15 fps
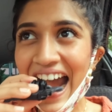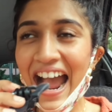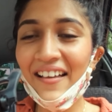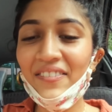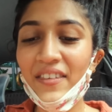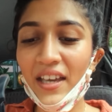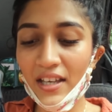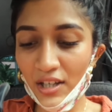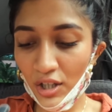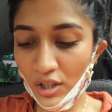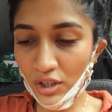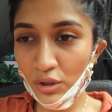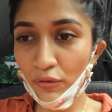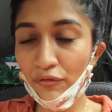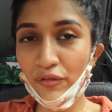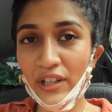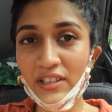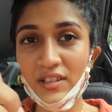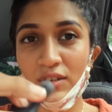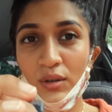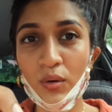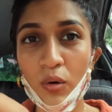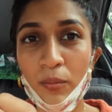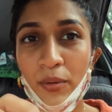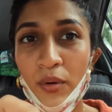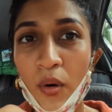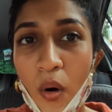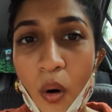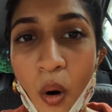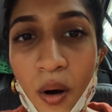and then you fix the
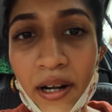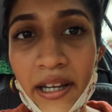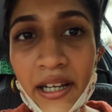GoPro on